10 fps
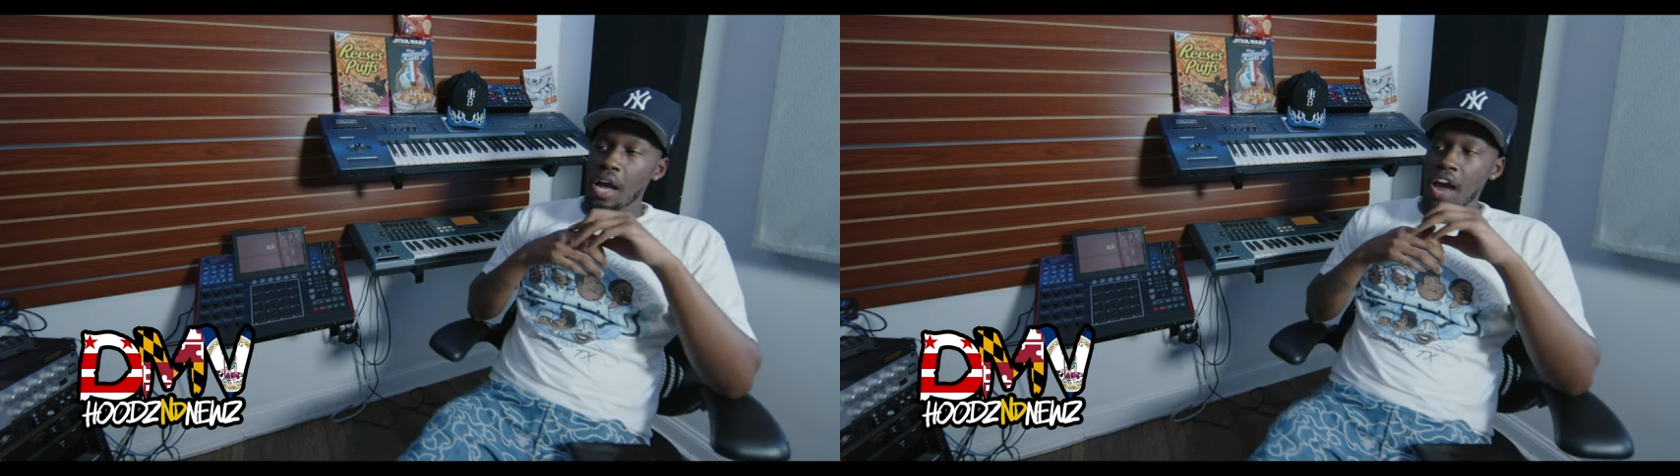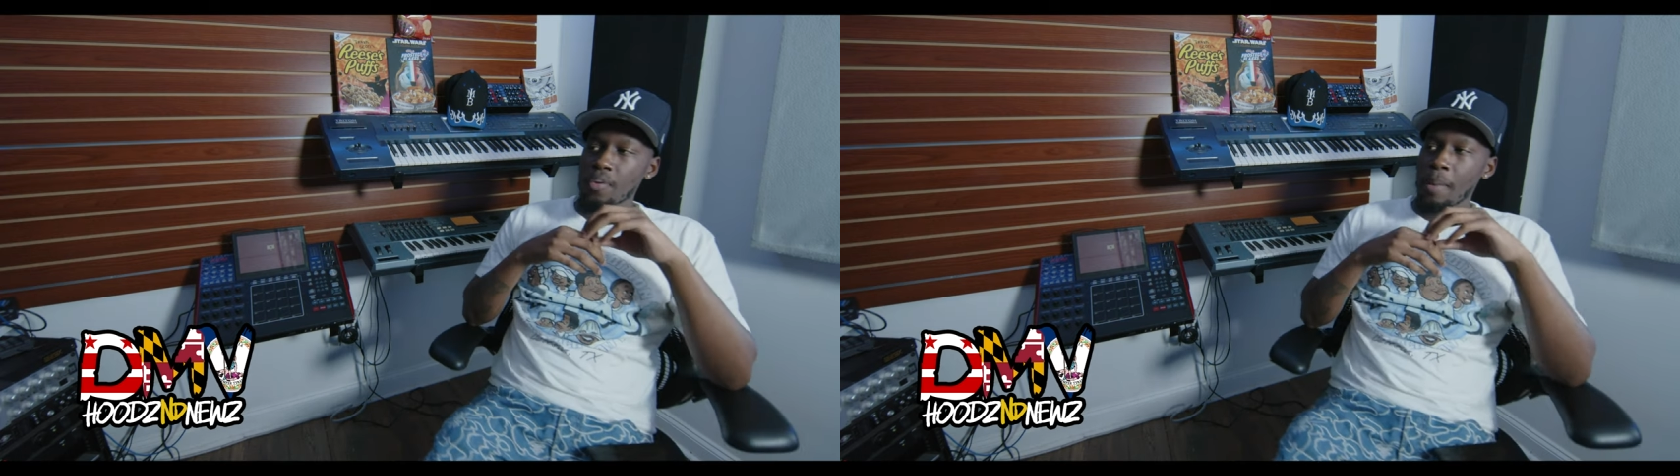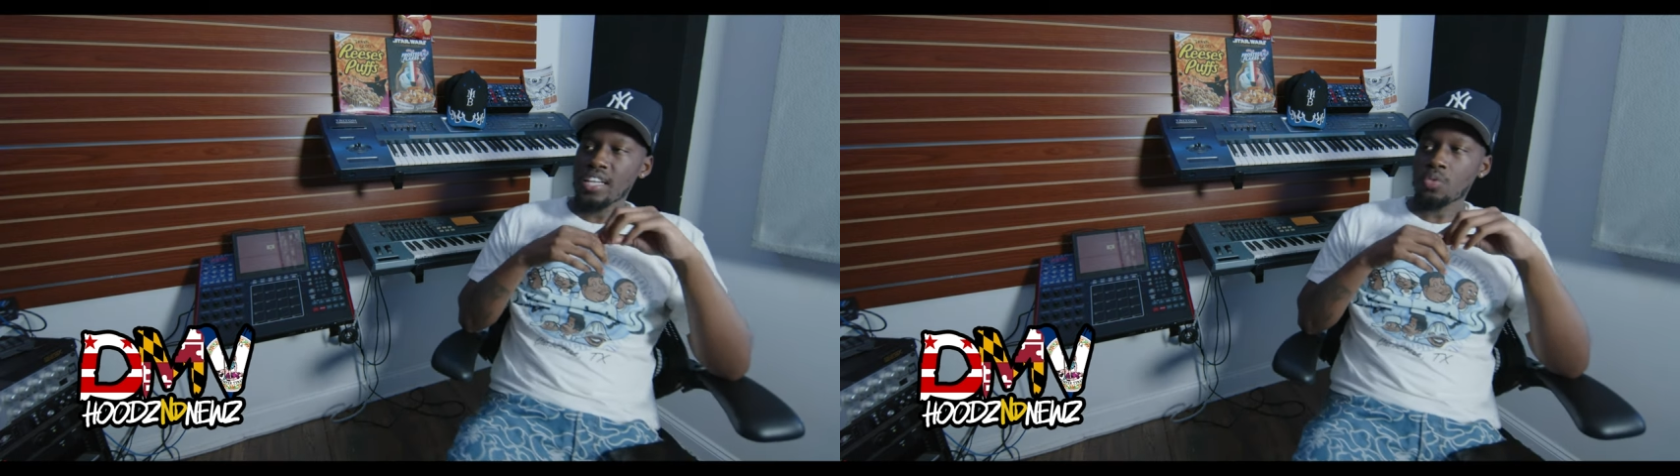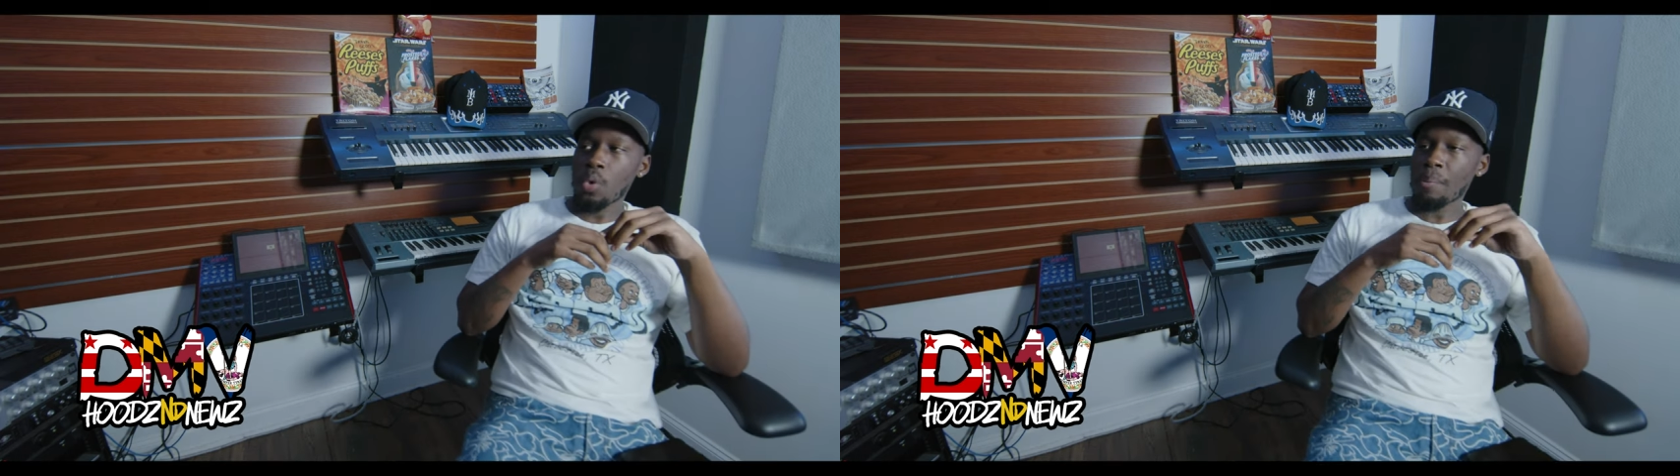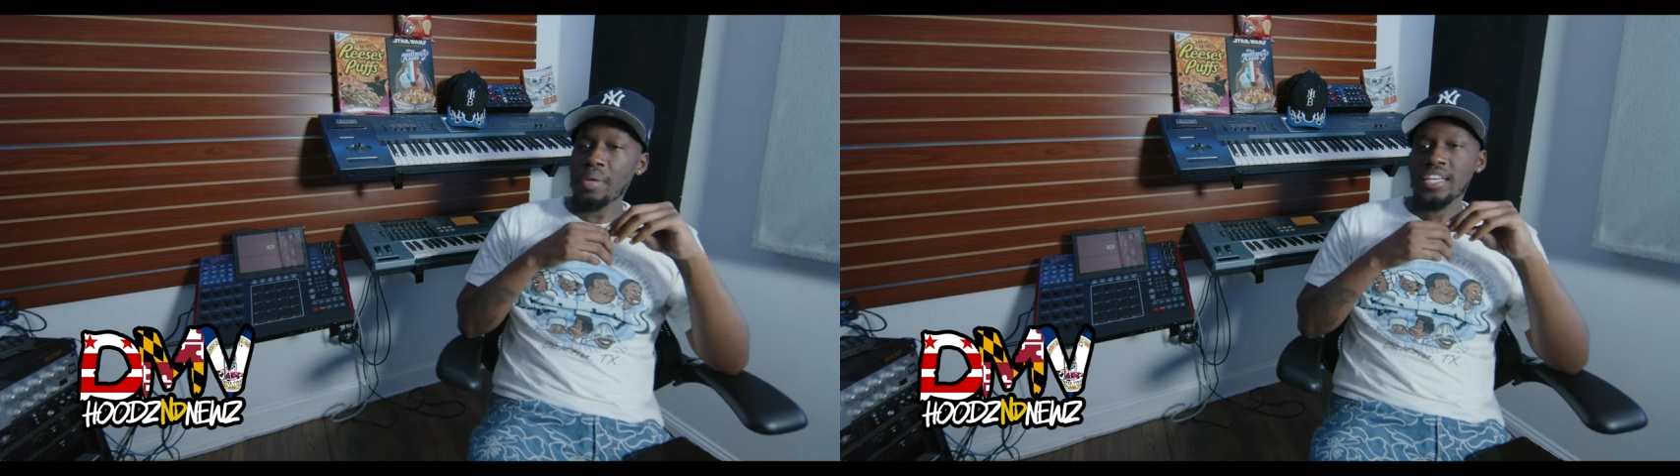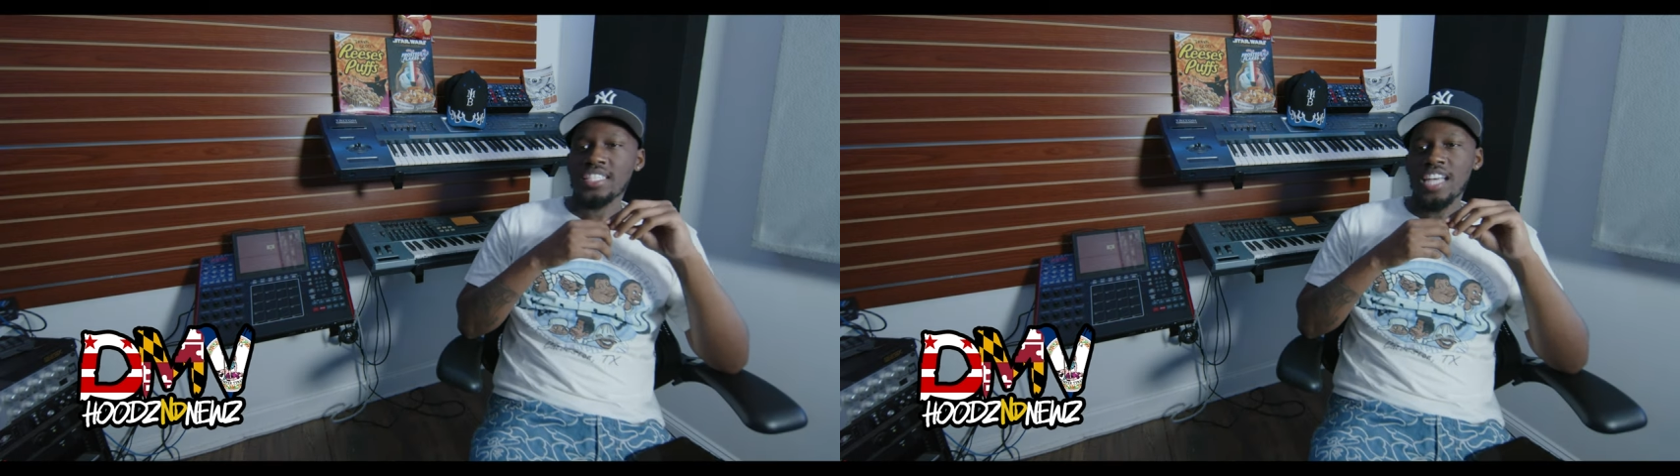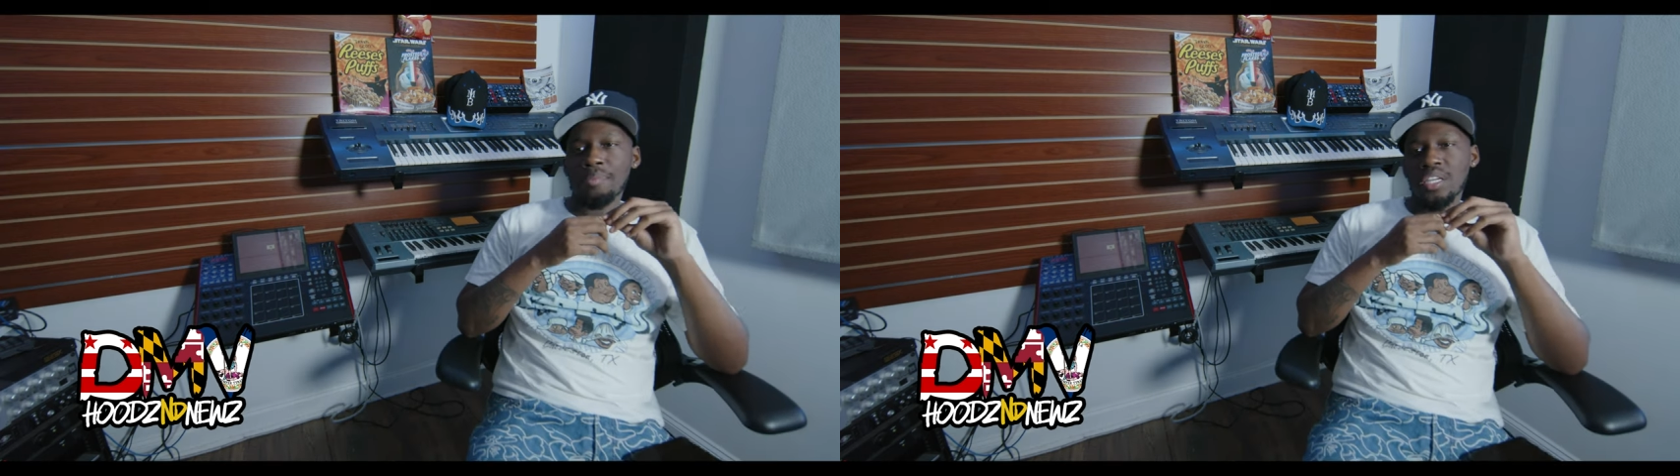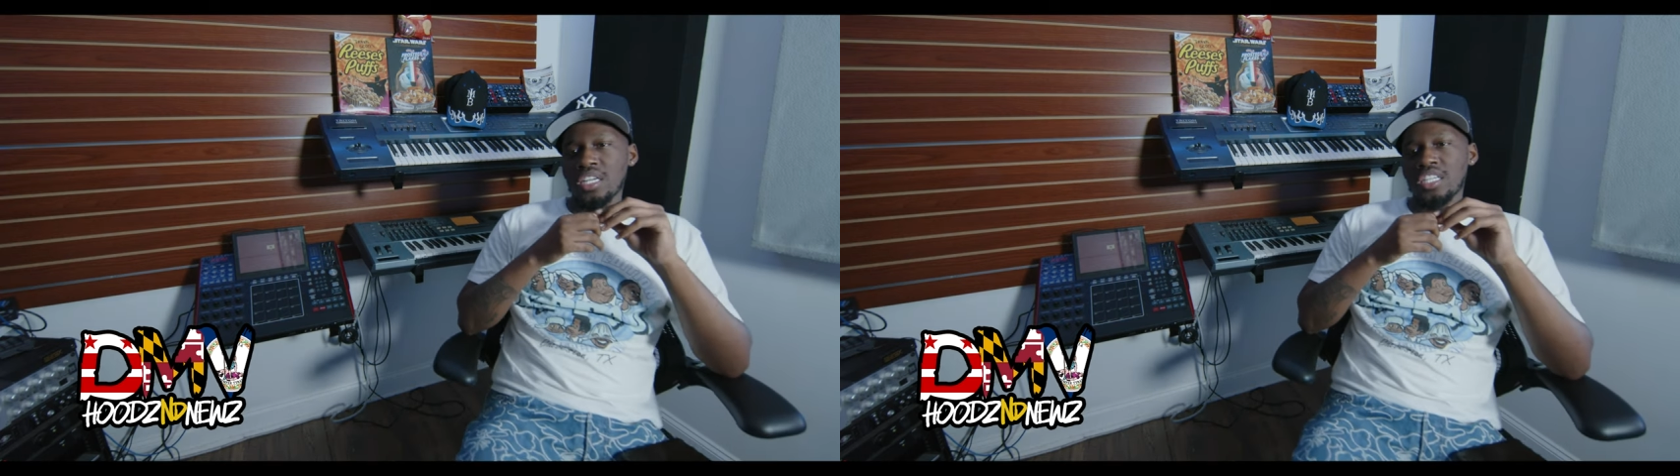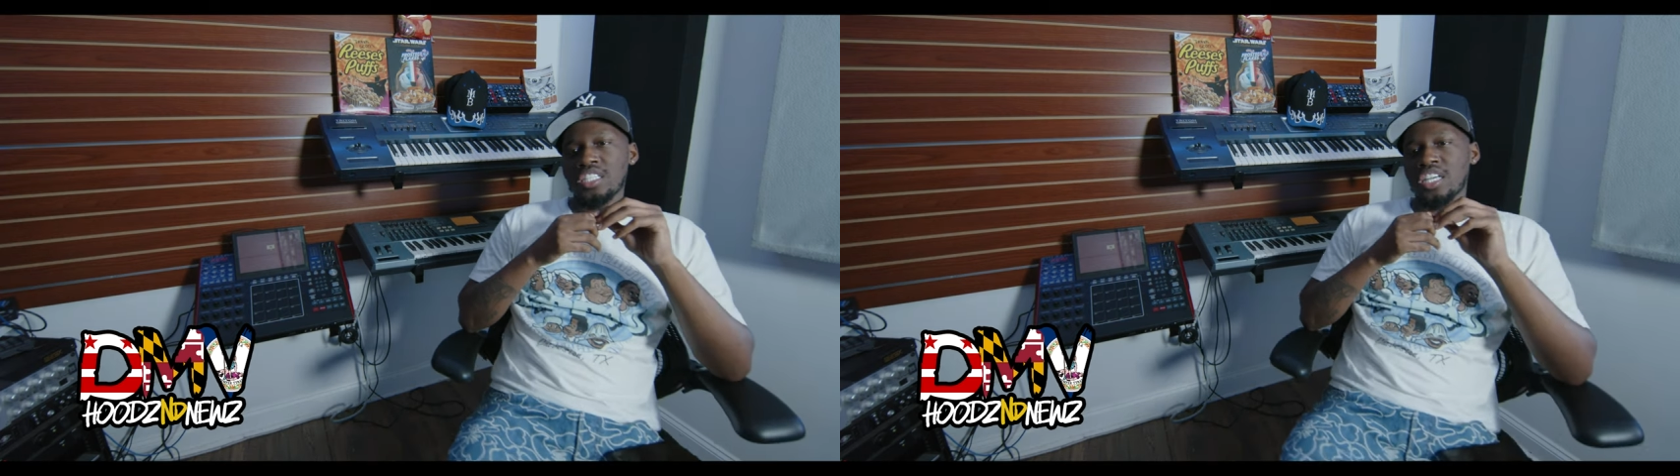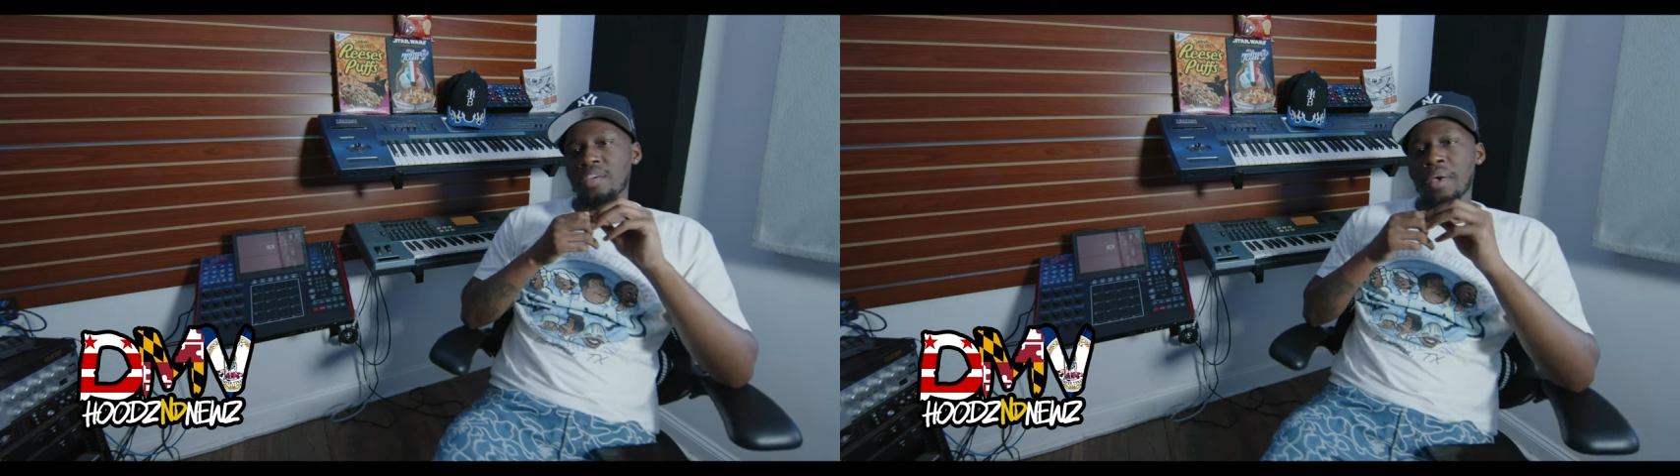everybody's want to be accepted in this shit,